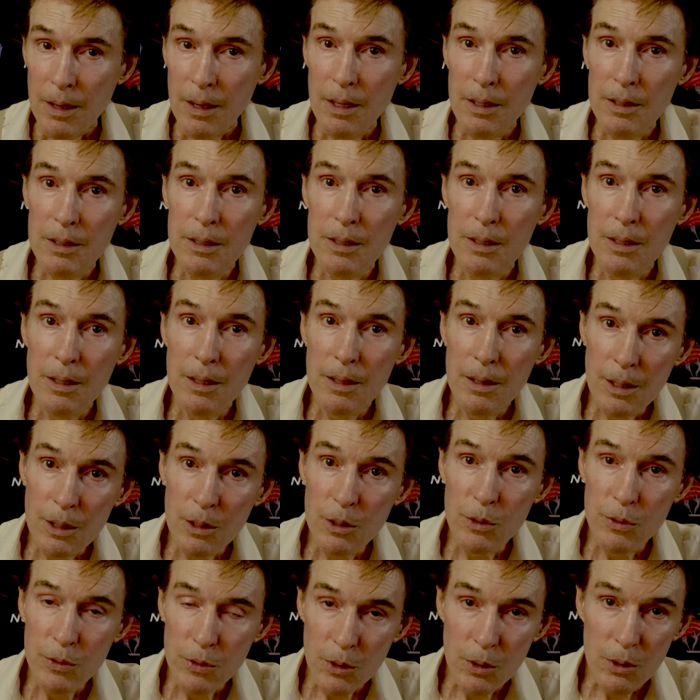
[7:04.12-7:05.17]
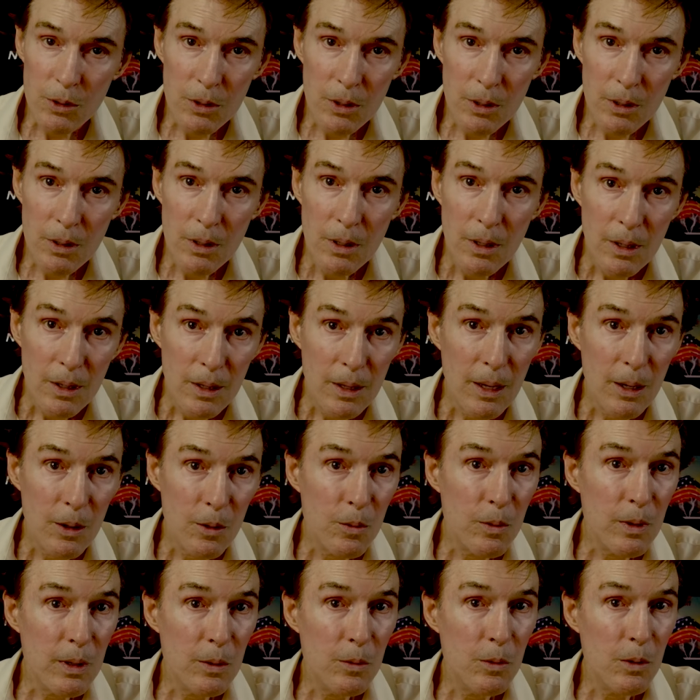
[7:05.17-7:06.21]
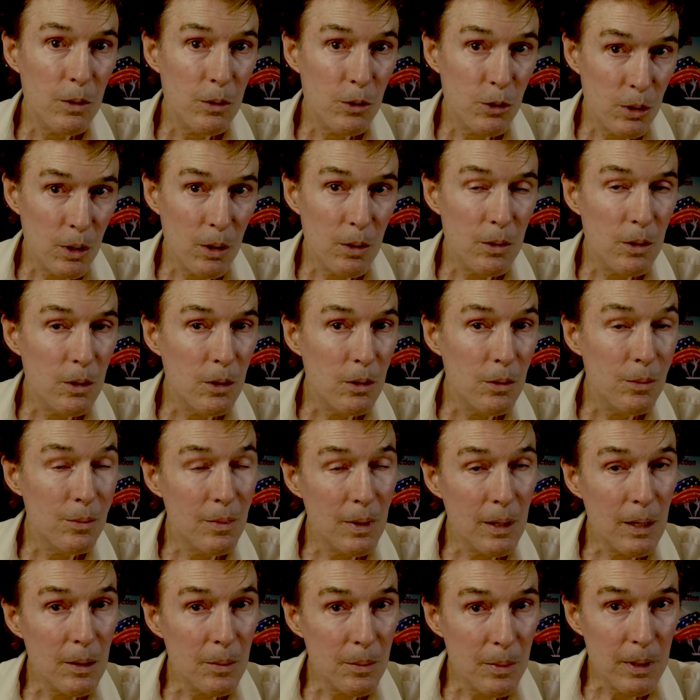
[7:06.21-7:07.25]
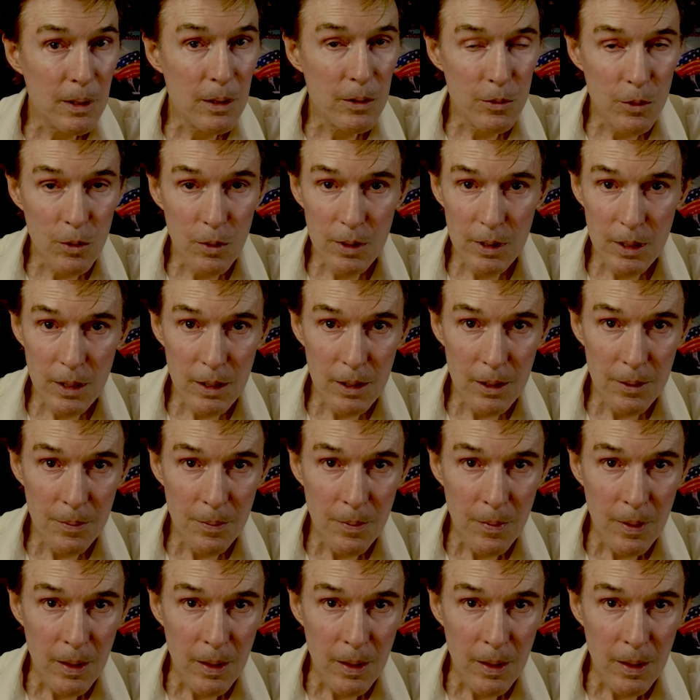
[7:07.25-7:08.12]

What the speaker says: Thus, this future that we will show you may be avoided.